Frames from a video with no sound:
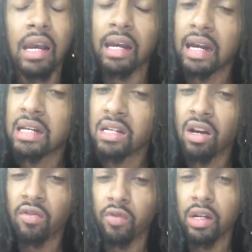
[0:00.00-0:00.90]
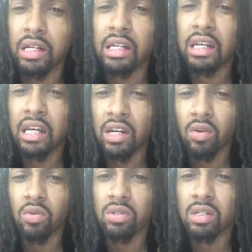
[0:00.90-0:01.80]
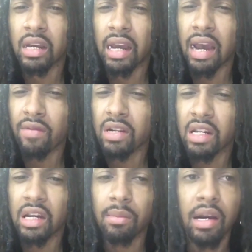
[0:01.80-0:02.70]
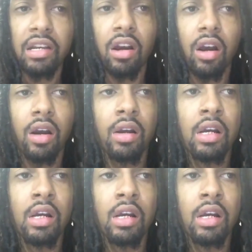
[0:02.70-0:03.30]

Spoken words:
And that stuff really kills everything in my yard.